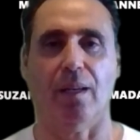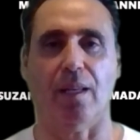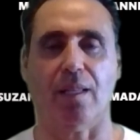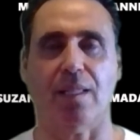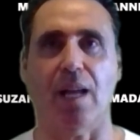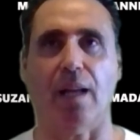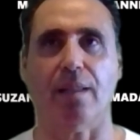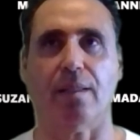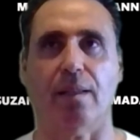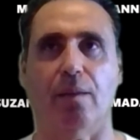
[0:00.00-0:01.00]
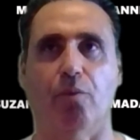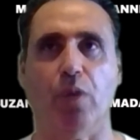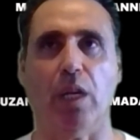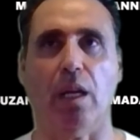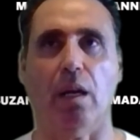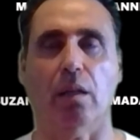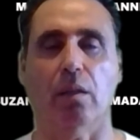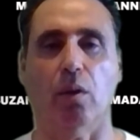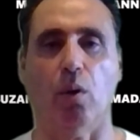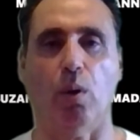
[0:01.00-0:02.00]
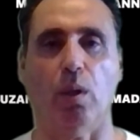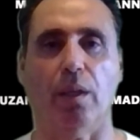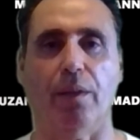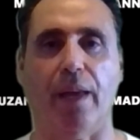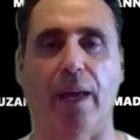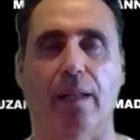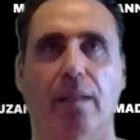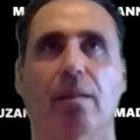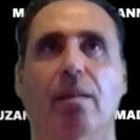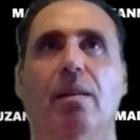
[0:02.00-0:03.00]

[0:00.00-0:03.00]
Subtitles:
It's not really a goal that